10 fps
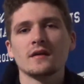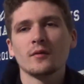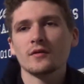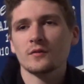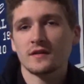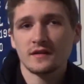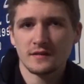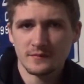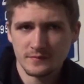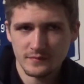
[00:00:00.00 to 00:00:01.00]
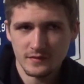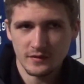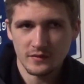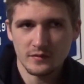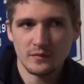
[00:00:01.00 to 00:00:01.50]
I've always wanted to
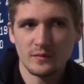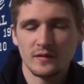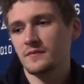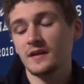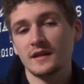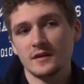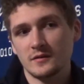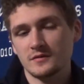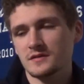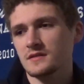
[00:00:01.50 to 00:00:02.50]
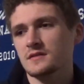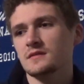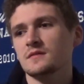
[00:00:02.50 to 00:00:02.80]
do videos